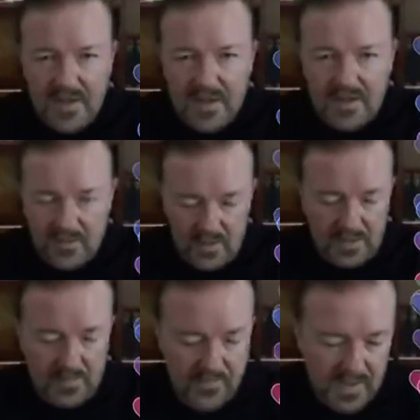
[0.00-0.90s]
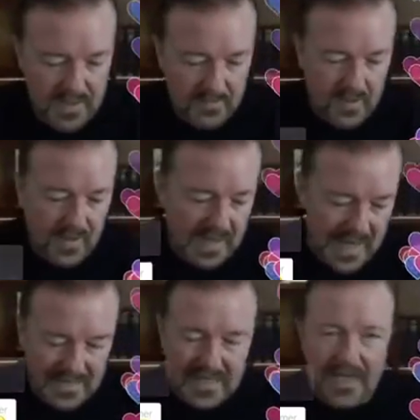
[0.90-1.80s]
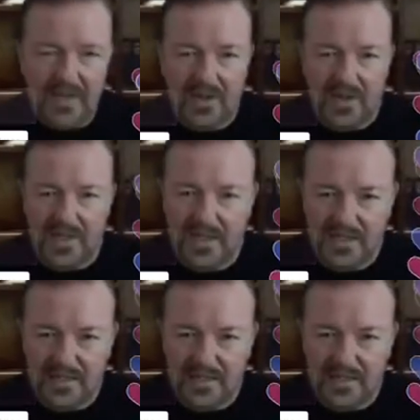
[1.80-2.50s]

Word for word: So I could be reading the book and hitchhiking.